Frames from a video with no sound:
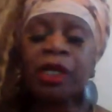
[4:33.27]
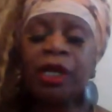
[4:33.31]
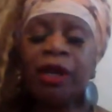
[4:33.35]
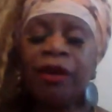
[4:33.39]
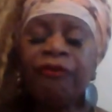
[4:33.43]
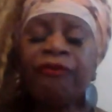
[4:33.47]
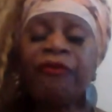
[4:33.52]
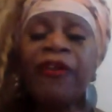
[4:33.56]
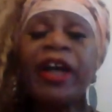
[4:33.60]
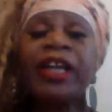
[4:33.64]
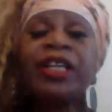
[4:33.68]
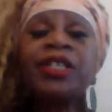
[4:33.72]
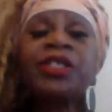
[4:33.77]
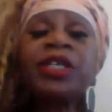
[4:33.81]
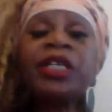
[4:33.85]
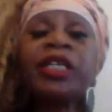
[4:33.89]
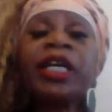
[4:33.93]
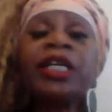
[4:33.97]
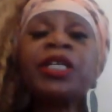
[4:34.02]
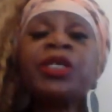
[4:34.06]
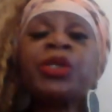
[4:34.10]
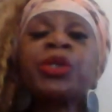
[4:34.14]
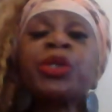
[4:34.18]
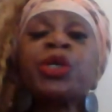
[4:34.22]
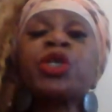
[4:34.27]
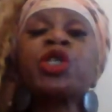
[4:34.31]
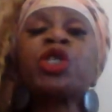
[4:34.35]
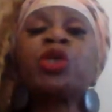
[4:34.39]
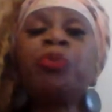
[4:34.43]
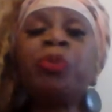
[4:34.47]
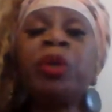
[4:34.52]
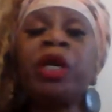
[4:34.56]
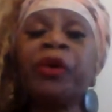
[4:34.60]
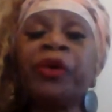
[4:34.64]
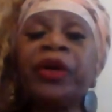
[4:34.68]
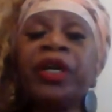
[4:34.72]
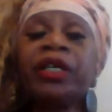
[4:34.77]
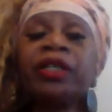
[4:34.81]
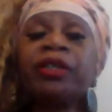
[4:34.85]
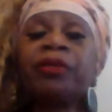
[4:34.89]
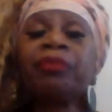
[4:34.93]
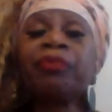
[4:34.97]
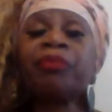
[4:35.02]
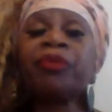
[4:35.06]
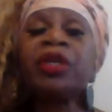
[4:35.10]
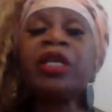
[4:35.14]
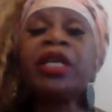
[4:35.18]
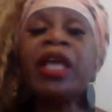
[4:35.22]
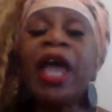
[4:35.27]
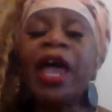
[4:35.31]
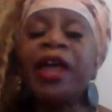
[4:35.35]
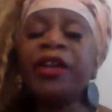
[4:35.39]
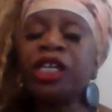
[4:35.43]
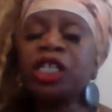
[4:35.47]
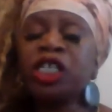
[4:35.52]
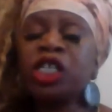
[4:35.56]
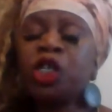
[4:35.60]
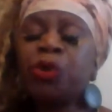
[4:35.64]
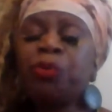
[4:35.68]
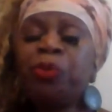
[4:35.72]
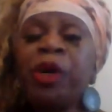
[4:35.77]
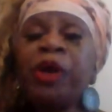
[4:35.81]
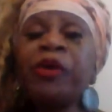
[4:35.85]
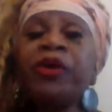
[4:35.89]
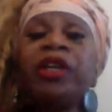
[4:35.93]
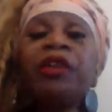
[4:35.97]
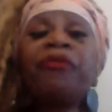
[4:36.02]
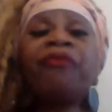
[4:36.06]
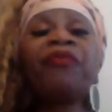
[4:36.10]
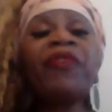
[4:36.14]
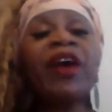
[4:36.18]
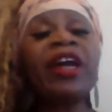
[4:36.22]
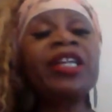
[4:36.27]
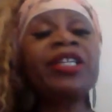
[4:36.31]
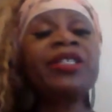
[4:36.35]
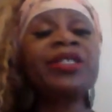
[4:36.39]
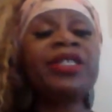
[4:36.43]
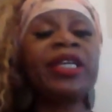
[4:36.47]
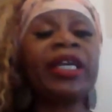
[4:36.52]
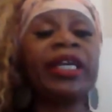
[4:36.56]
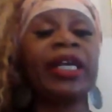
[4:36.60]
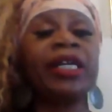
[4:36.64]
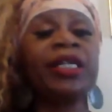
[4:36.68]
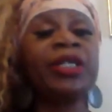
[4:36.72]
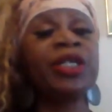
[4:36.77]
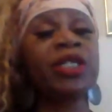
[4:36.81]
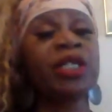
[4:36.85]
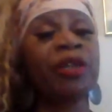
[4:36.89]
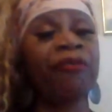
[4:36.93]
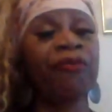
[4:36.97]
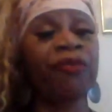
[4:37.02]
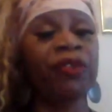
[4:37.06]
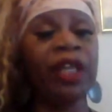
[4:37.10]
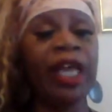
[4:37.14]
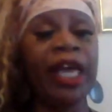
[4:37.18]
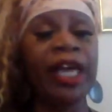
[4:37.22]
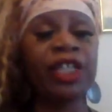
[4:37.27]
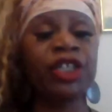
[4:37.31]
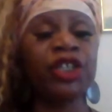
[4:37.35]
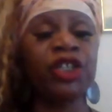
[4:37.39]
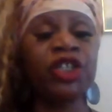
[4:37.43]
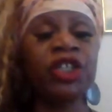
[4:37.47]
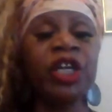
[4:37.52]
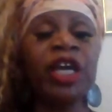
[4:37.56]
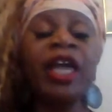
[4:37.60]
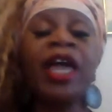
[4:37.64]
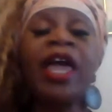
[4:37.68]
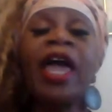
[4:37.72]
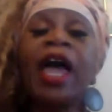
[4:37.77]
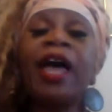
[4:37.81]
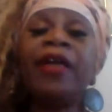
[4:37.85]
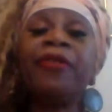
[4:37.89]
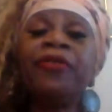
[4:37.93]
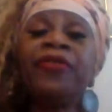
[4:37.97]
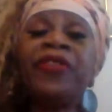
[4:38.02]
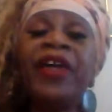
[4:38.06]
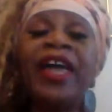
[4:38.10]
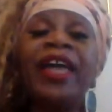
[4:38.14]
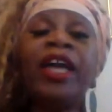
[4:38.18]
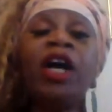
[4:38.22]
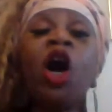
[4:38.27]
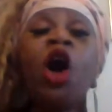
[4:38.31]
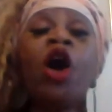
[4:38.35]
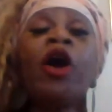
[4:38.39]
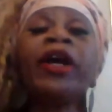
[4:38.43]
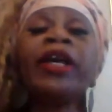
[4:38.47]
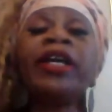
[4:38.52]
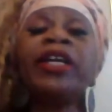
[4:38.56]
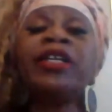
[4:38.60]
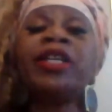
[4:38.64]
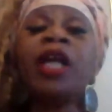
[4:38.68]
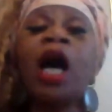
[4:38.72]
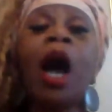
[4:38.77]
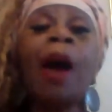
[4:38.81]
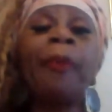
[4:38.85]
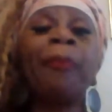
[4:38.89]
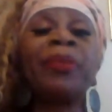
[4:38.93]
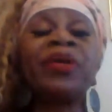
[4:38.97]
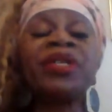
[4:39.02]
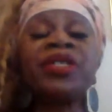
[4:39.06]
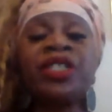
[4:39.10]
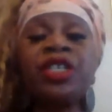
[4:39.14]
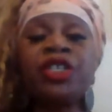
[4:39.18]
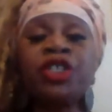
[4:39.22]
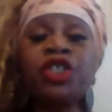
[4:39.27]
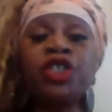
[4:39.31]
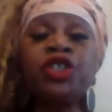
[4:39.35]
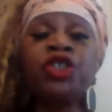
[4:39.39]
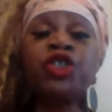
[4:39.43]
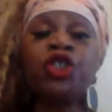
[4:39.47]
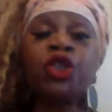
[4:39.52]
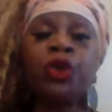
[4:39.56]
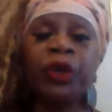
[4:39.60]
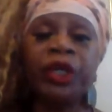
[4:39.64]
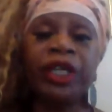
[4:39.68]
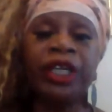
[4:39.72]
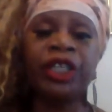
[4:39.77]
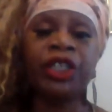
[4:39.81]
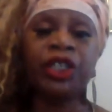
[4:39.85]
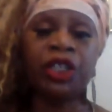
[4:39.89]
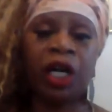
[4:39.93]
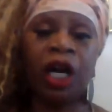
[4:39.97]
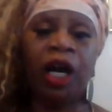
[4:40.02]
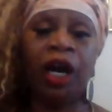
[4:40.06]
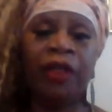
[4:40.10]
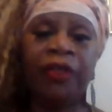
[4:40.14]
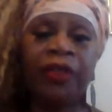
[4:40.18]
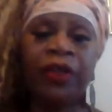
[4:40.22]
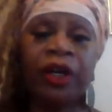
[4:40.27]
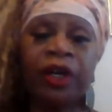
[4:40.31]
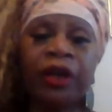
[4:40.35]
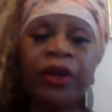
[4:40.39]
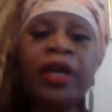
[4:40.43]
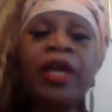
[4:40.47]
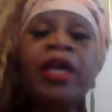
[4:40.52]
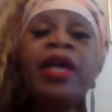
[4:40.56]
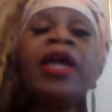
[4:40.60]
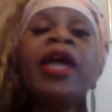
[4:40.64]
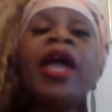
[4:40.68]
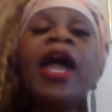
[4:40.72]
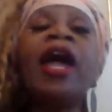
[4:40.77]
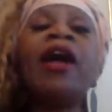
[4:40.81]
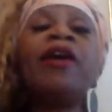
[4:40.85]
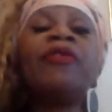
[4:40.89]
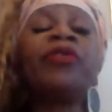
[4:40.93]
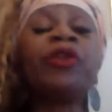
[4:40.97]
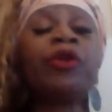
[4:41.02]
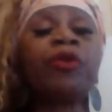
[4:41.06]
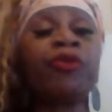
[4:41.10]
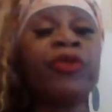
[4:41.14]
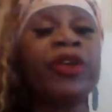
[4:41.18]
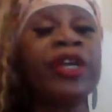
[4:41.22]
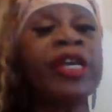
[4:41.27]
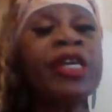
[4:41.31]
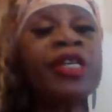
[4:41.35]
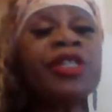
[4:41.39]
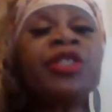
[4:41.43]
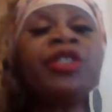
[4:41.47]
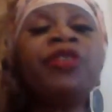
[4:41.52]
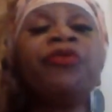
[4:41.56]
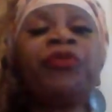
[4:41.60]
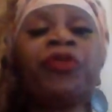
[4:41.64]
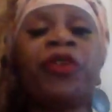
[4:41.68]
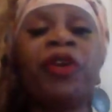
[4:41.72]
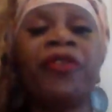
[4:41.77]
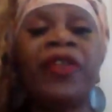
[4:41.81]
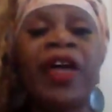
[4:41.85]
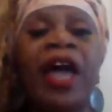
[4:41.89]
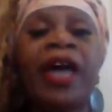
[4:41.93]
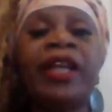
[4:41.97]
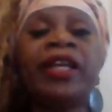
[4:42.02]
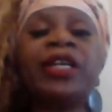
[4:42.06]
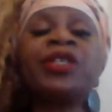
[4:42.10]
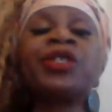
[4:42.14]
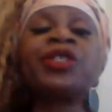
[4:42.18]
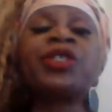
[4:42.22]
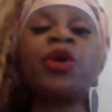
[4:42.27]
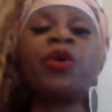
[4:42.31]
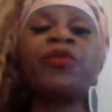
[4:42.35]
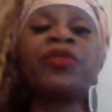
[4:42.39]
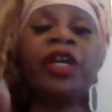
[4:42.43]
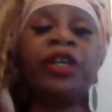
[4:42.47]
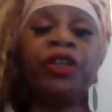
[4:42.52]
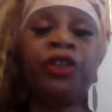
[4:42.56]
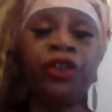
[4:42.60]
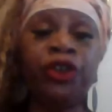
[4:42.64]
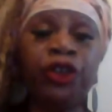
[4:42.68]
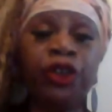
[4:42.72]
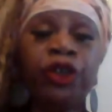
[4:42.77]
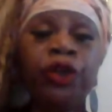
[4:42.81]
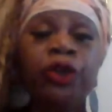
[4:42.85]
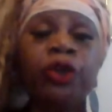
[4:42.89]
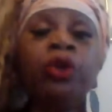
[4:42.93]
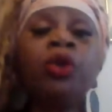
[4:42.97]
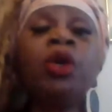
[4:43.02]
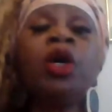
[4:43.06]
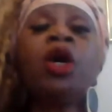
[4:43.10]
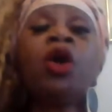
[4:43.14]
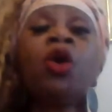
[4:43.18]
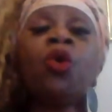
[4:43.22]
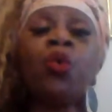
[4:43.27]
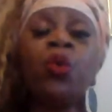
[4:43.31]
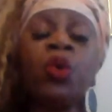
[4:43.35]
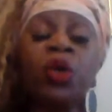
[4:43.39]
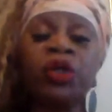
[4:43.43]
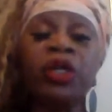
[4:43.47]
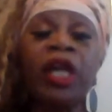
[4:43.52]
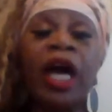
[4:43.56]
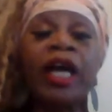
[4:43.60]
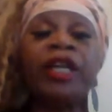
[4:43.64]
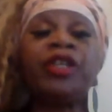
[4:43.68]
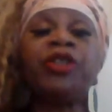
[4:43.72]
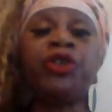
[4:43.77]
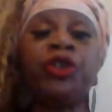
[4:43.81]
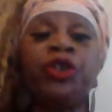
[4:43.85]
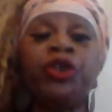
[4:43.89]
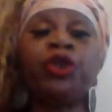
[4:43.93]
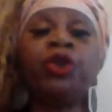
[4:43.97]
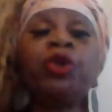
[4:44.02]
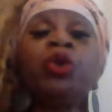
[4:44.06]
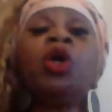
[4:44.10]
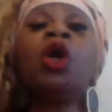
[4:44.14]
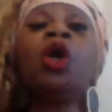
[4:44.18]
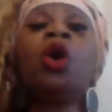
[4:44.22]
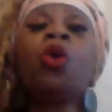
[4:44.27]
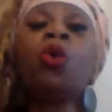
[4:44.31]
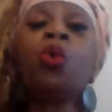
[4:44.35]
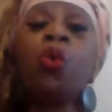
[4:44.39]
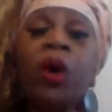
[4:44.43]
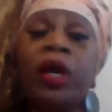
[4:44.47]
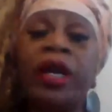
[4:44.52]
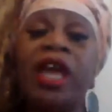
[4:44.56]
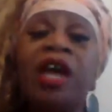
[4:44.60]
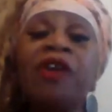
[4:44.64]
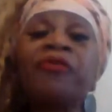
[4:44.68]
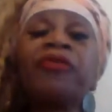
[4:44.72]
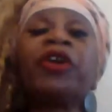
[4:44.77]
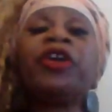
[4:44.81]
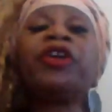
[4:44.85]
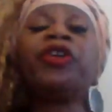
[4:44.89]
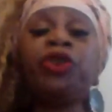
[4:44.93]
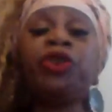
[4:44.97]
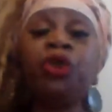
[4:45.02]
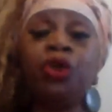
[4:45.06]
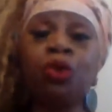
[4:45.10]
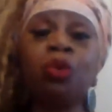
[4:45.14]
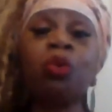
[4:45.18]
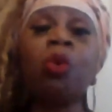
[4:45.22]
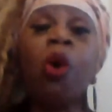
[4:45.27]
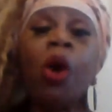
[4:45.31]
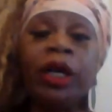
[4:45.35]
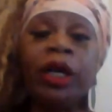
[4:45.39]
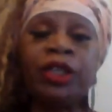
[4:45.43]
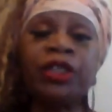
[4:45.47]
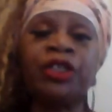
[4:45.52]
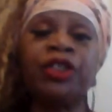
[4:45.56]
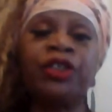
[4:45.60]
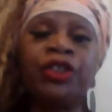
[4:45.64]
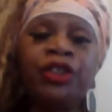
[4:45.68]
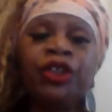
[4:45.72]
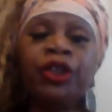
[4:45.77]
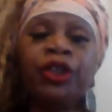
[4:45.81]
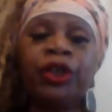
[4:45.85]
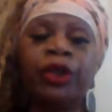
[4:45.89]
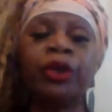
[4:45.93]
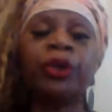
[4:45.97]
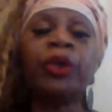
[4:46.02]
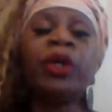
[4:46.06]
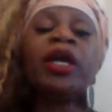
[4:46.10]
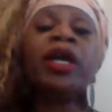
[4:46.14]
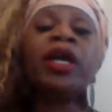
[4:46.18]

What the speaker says: fights against the spirit, and the spirit fights against the flesh, and they are in opposition to each other. And the reason for that is so that you will not do whatever you want to do.